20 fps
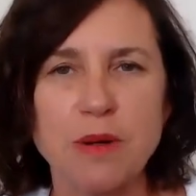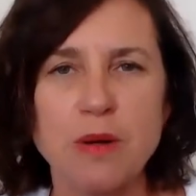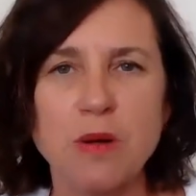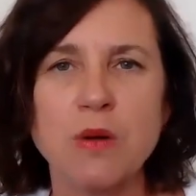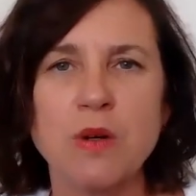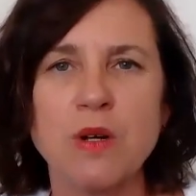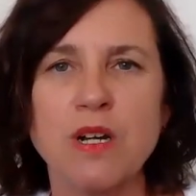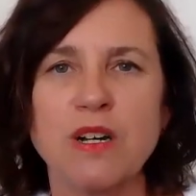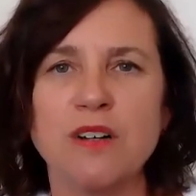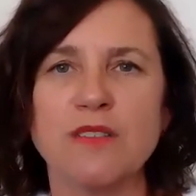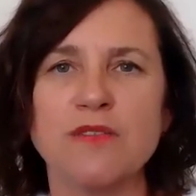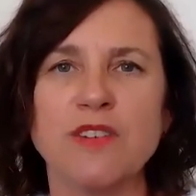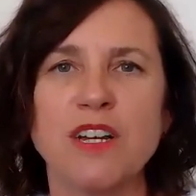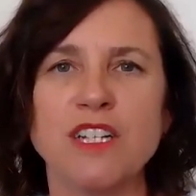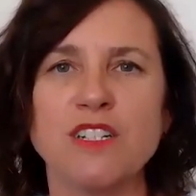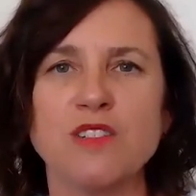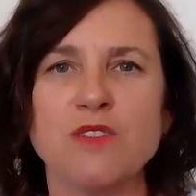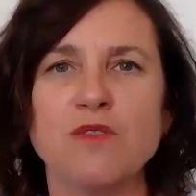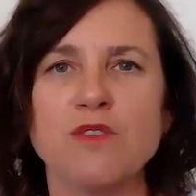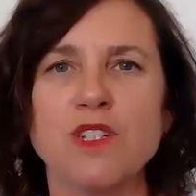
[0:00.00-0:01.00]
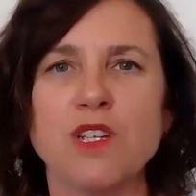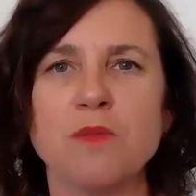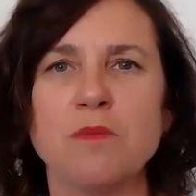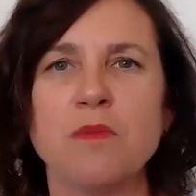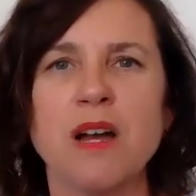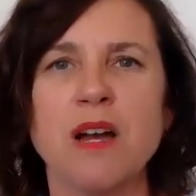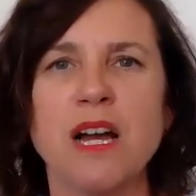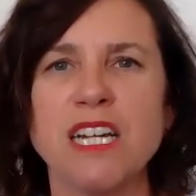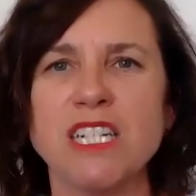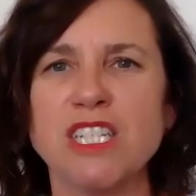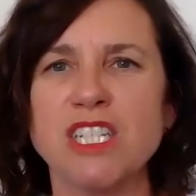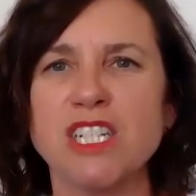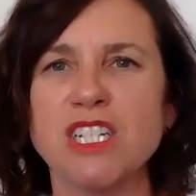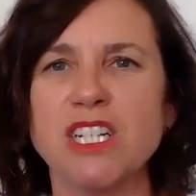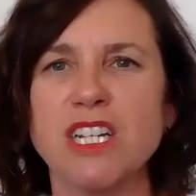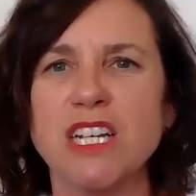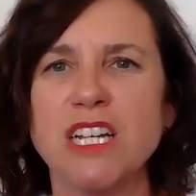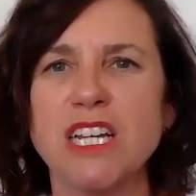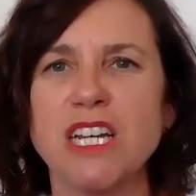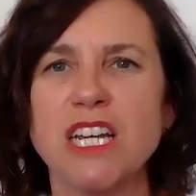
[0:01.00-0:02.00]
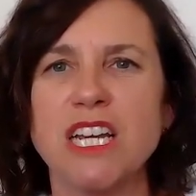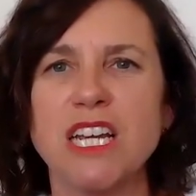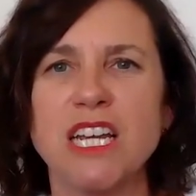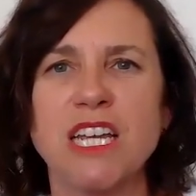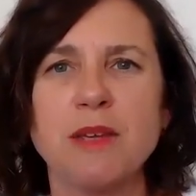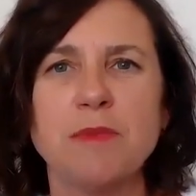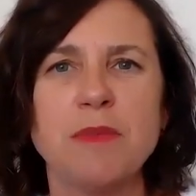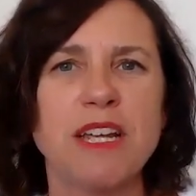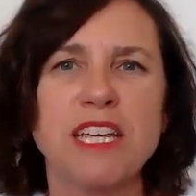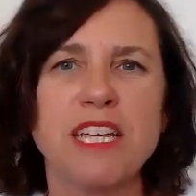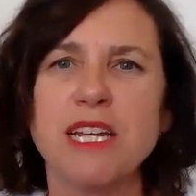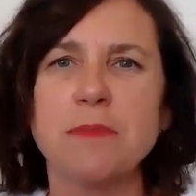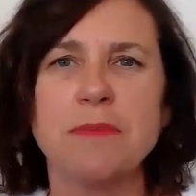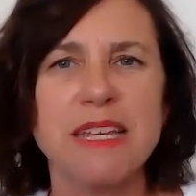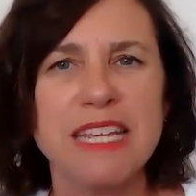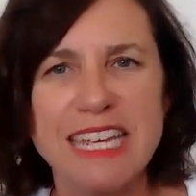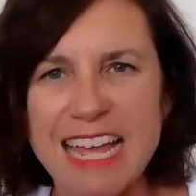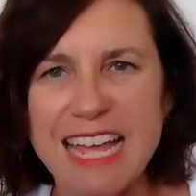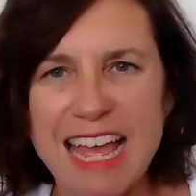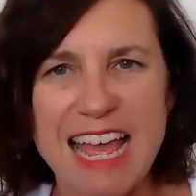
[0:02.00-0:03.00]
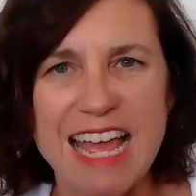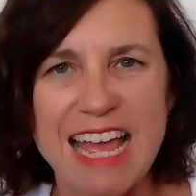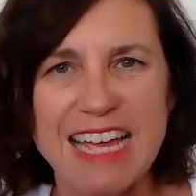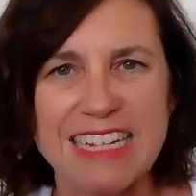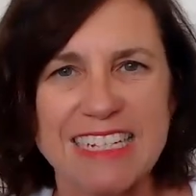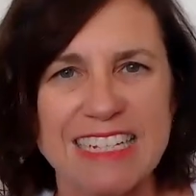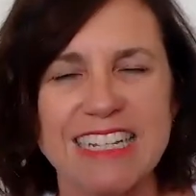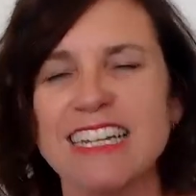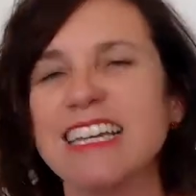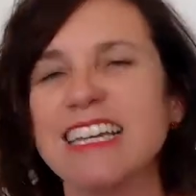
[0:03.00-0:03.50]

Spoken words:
Or if I do too much, he might get a big head.